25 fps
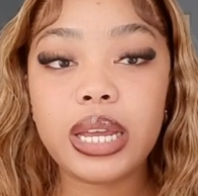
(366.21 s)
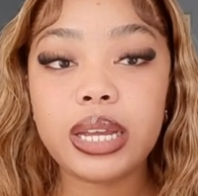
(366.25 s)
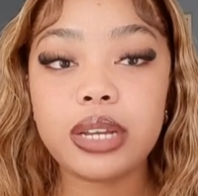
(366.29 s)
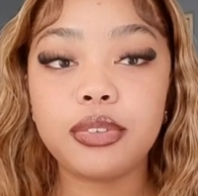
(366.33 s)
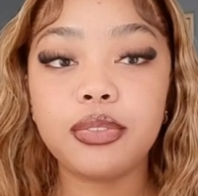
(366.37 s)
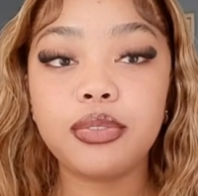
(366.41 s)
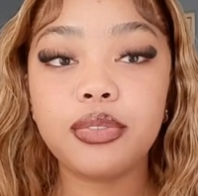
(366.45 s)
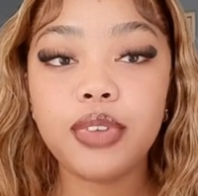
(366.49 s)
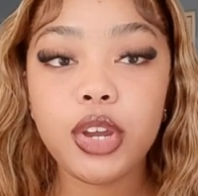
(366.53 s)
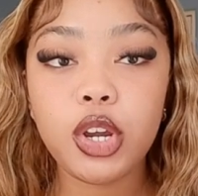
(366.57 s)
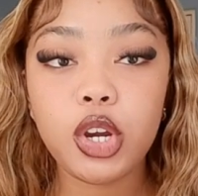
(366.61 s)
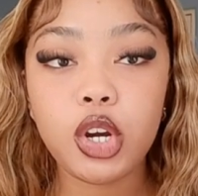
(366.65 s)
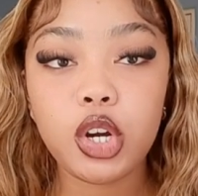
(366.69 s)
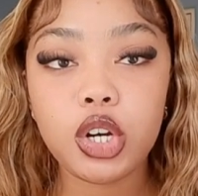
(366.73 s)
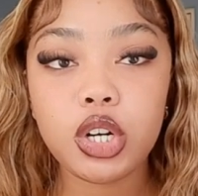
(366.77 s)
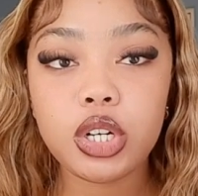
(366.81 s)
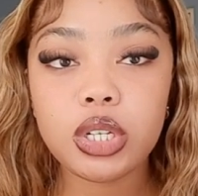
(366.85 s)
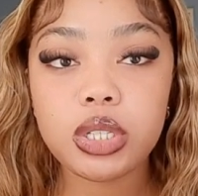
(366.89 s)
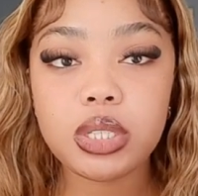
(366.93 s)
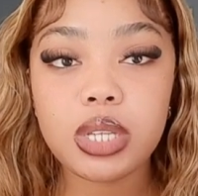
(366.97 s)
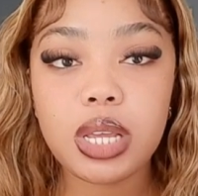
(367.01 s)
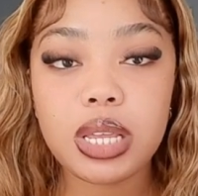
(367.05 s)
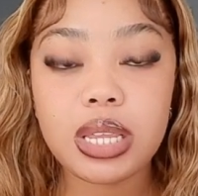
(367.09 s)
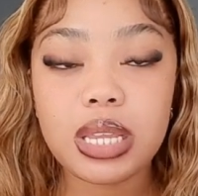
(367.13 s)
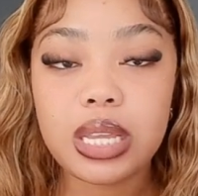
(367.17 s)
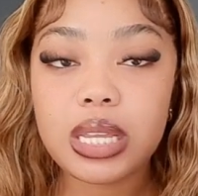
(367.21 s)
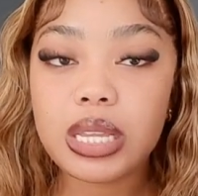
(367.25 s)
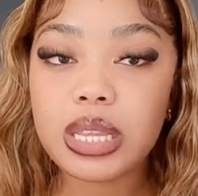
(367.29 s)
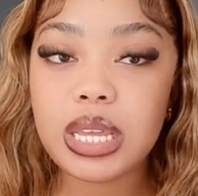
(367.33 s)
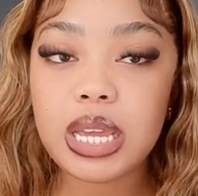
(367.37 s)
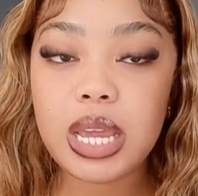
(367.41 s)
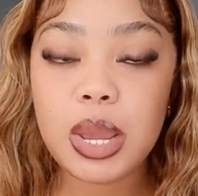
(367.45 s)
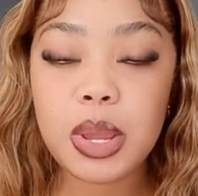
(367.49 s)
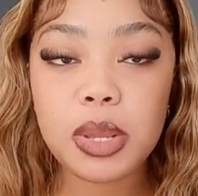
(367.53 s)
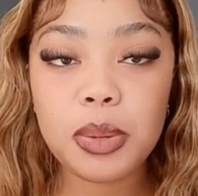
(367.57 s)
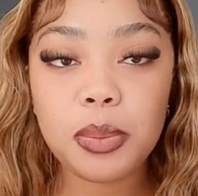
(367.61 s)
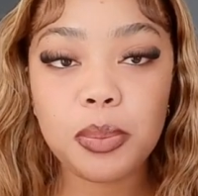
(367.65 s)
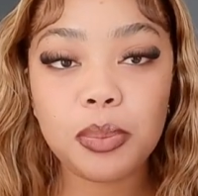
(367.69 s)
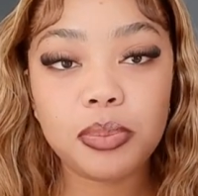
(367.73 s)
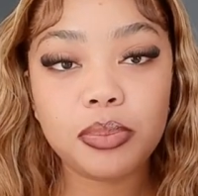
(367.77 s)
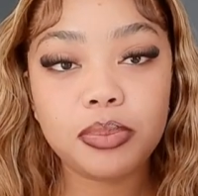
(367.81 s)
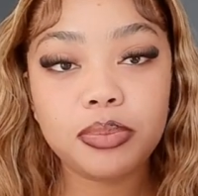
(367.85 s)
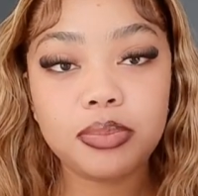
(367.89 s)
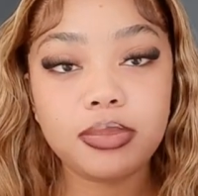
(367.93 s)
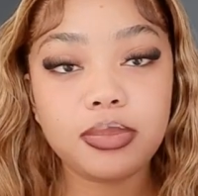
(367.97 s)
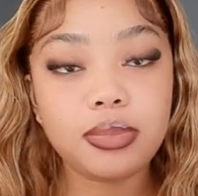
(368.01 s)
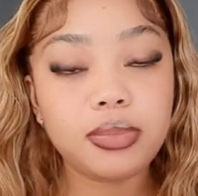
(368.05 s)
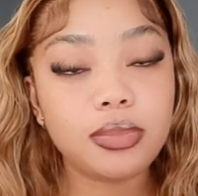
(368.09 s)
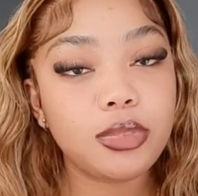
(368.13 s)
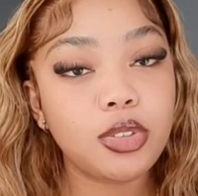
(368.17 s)
fingers, and then
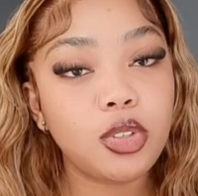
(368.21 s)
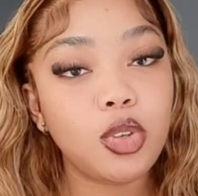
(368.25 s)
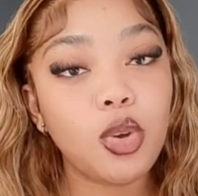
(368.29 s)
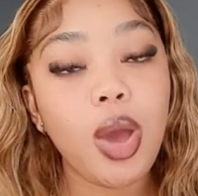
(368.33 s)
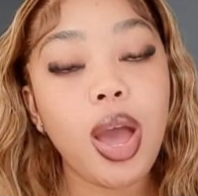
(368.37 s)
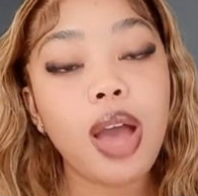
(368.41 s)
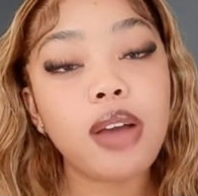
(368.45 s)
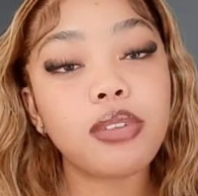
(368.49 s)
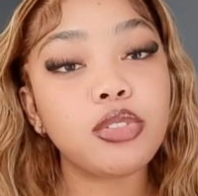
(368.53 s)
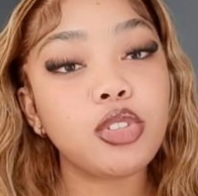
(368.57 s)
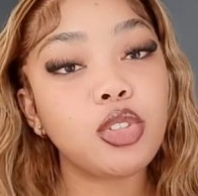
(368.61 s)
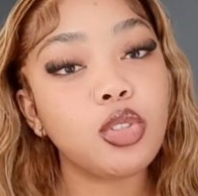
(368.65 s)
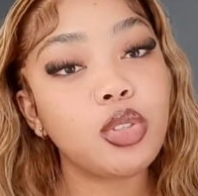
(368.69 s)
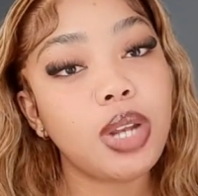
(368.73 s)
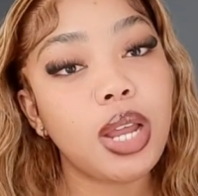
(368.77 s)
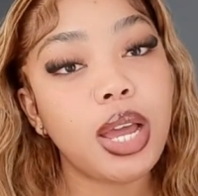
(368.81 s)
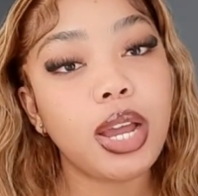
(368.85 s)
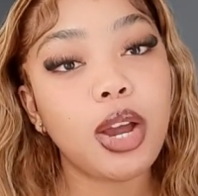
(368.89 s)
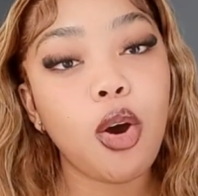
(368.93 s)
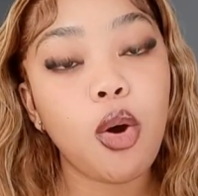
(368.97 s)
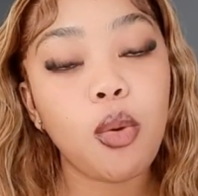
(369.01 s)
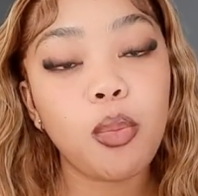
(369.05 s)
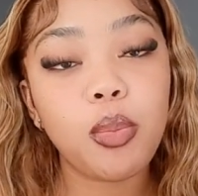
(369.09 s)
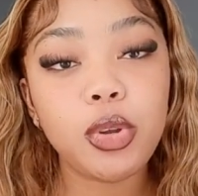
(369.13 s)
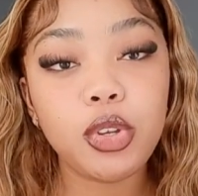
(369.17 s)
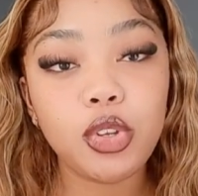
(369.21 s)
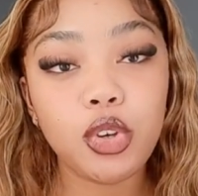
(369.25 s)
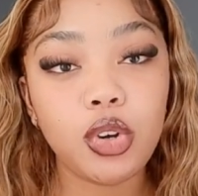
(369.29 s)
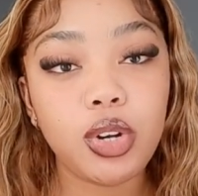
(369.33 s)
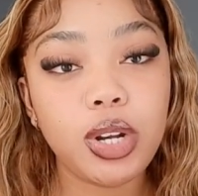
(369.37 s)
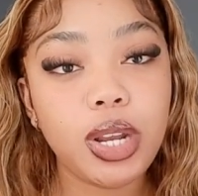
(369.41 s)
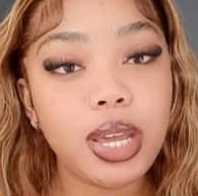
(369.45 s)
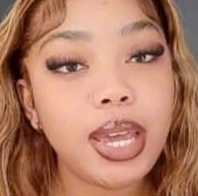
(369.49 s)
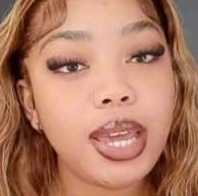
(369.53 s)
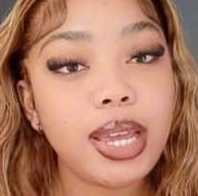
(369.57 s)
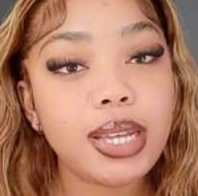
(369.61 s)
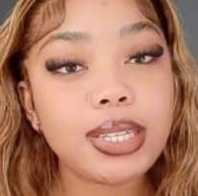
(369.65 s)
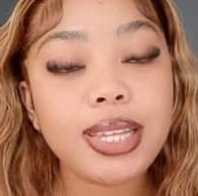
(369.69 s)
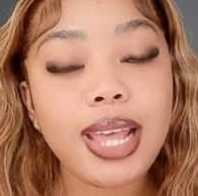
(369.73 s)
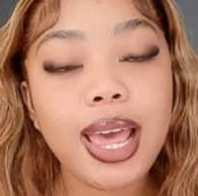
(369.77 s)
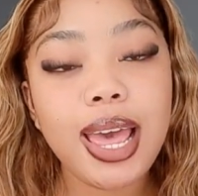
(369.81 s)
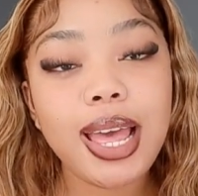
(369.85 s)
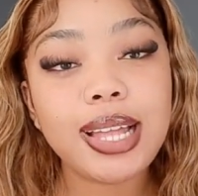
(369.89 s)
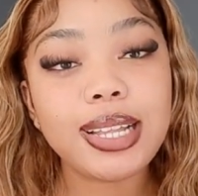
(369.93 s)
you have to like open your legs.